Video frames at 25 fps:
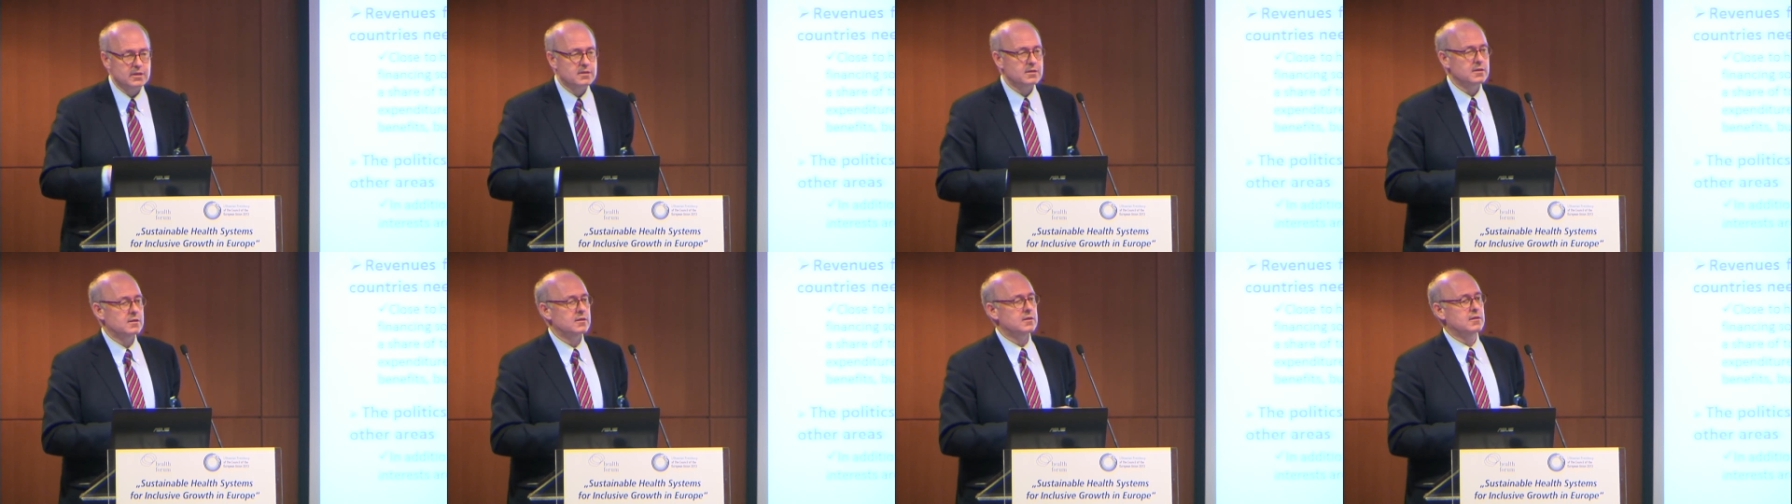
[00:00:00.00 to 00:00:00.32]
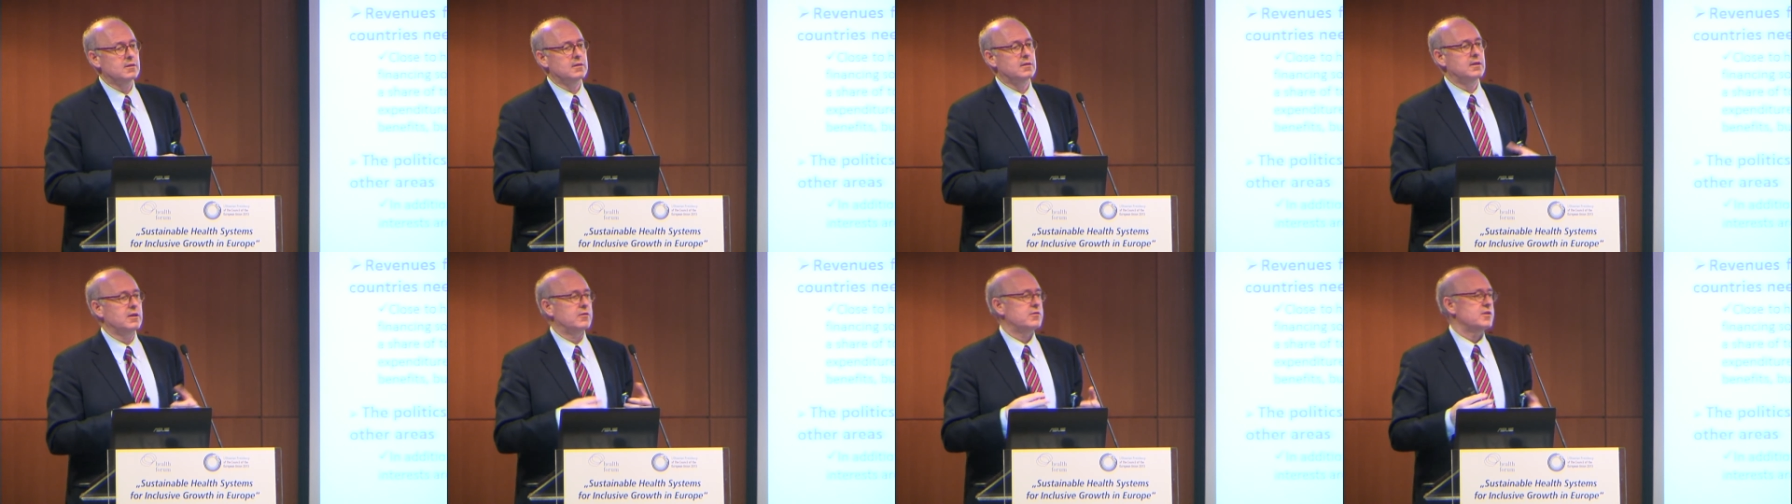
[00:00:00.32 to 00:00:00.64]

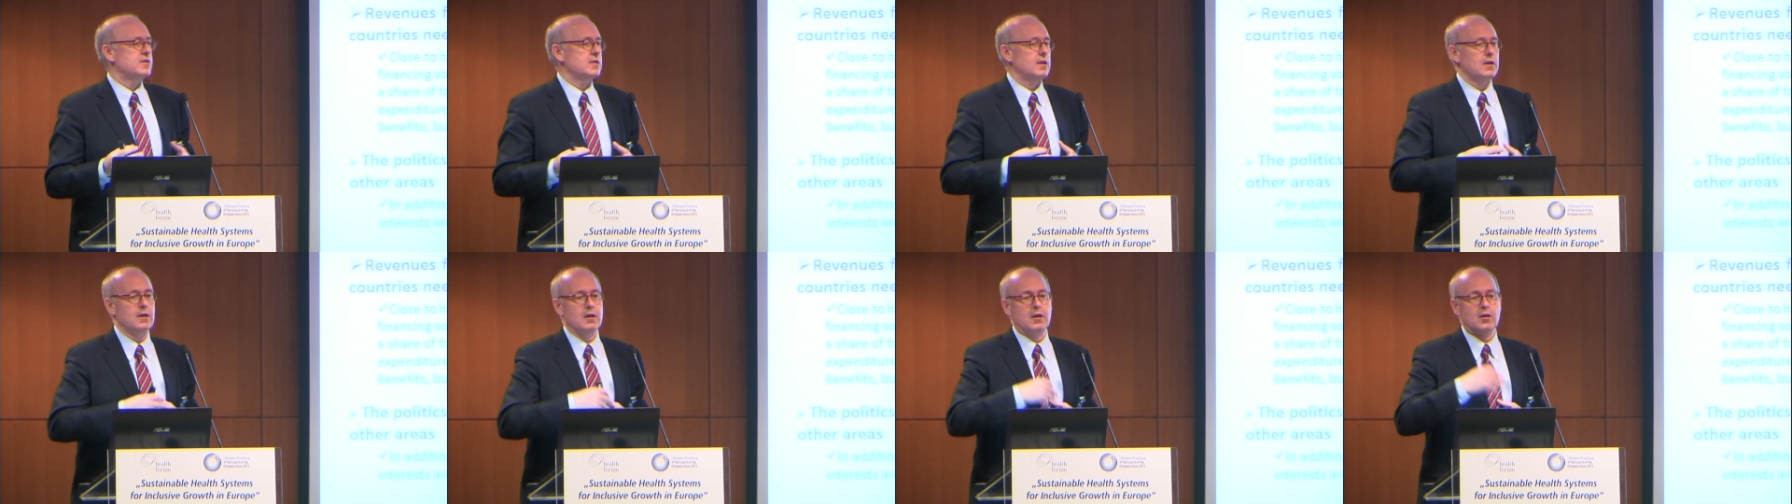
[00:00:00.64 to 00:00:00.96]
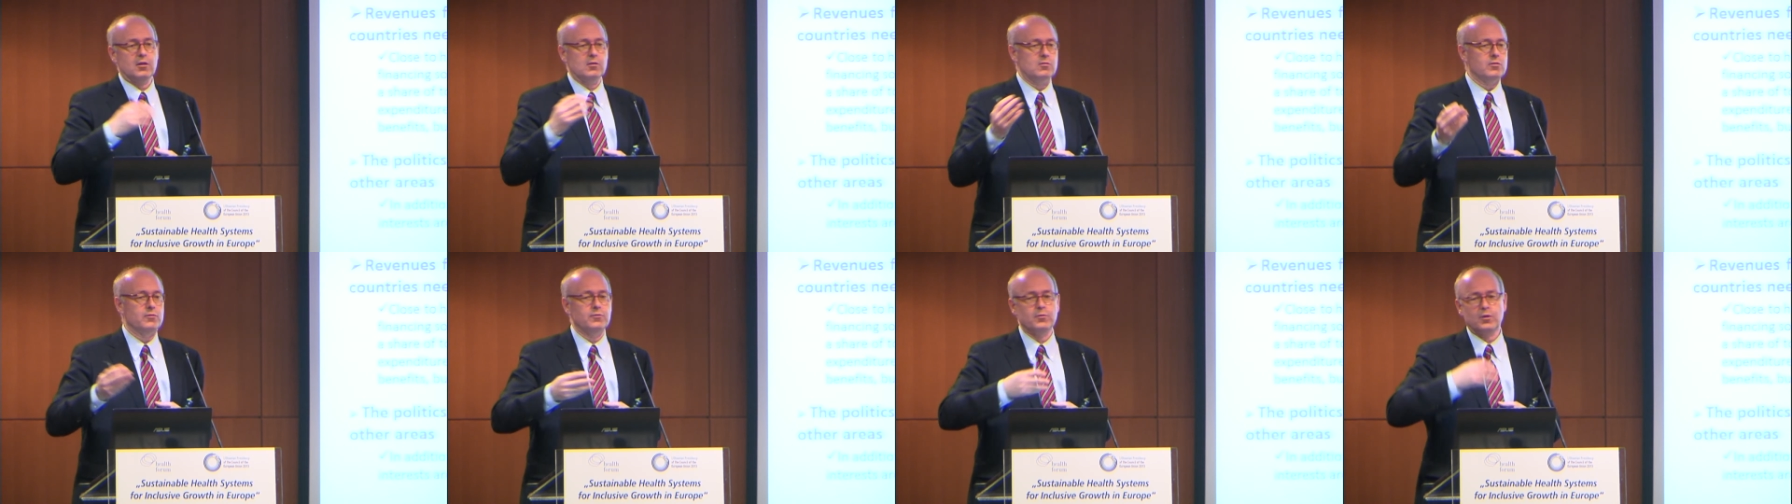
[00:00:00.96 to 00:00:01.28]
There is a
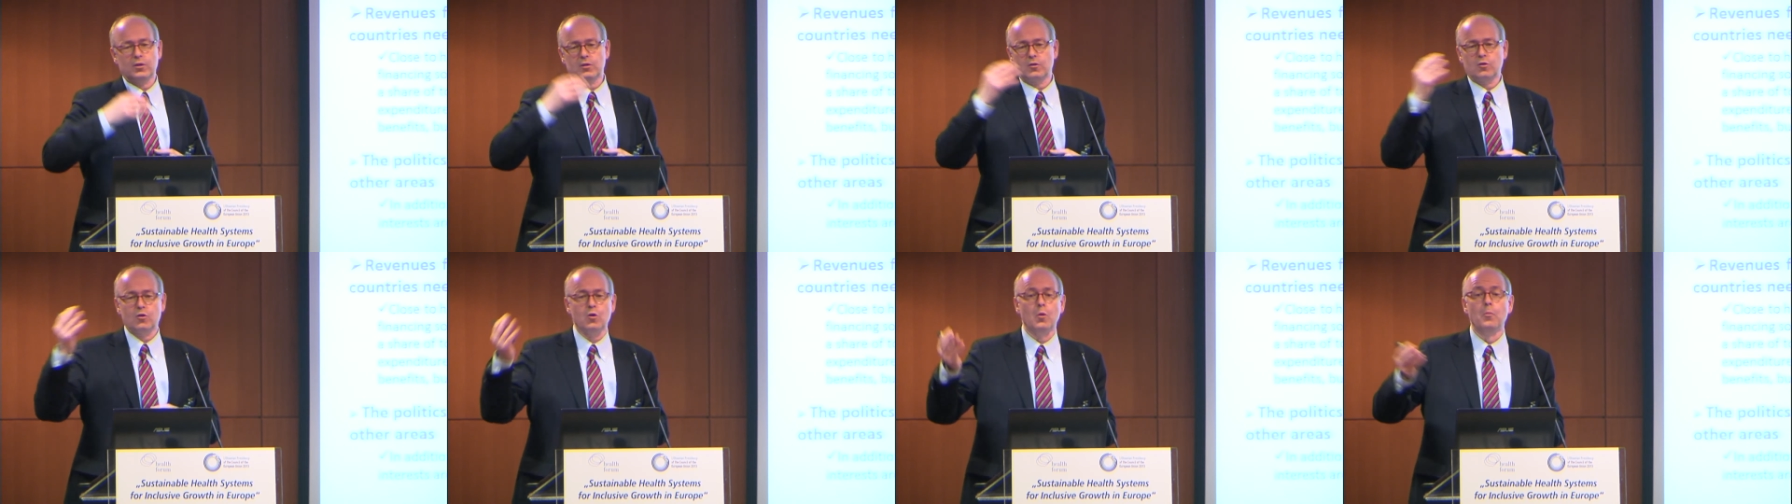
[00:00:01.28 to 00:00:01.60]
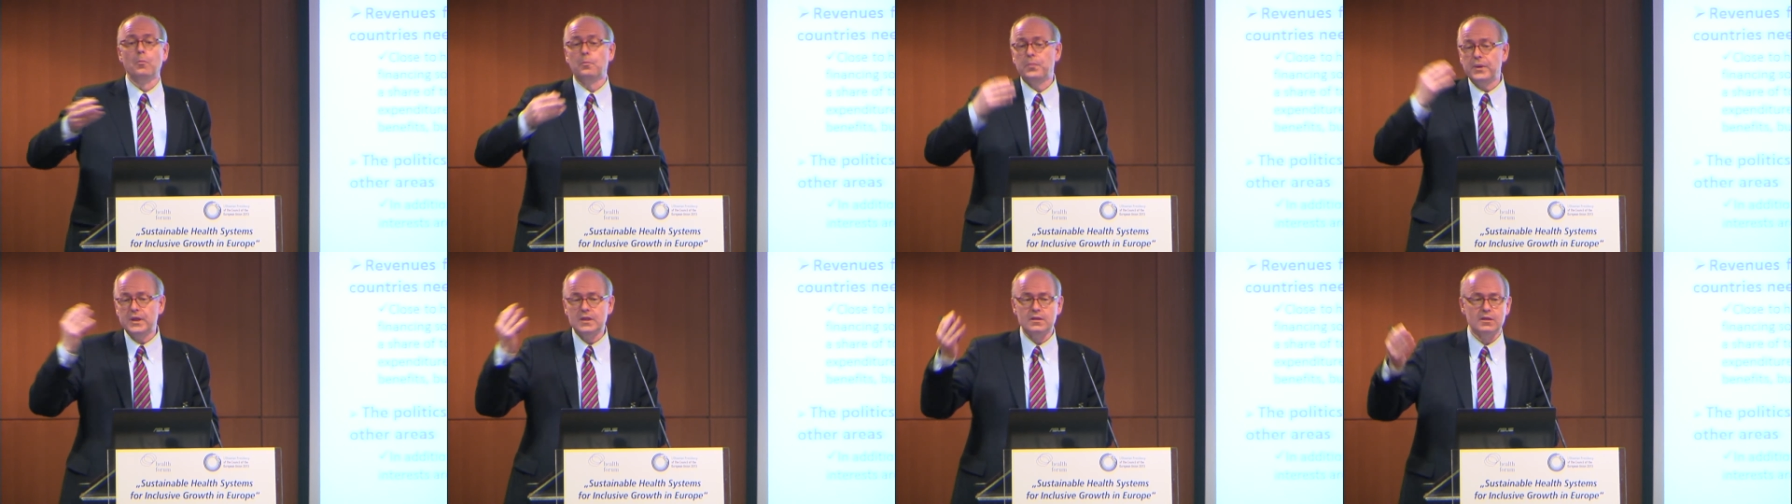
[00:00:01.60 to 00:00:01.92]
lot of other
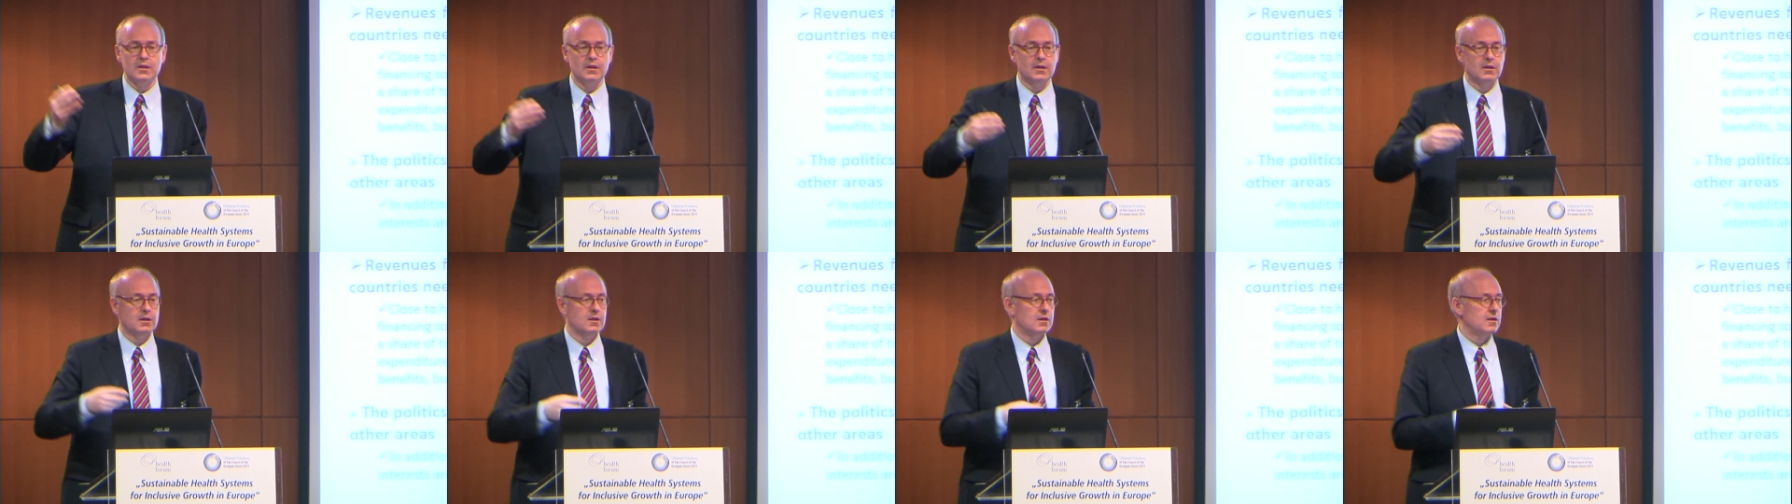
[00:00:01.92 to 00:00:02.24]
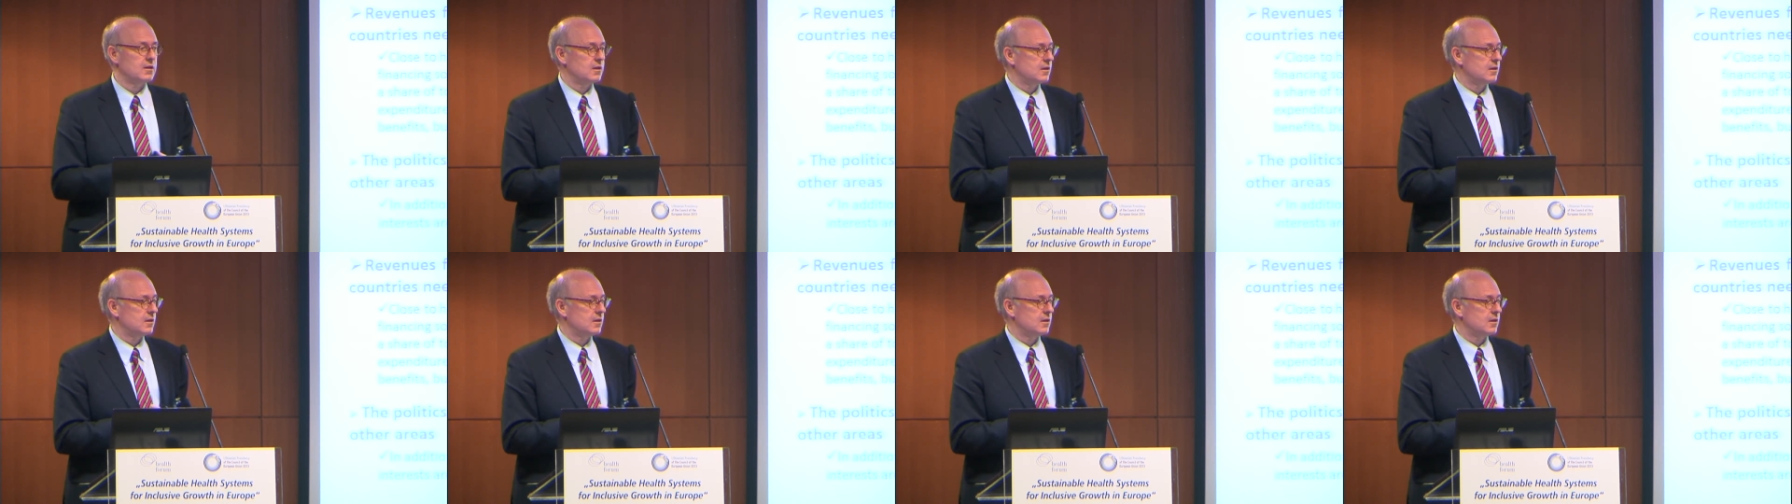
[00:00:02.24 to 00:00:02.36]
competing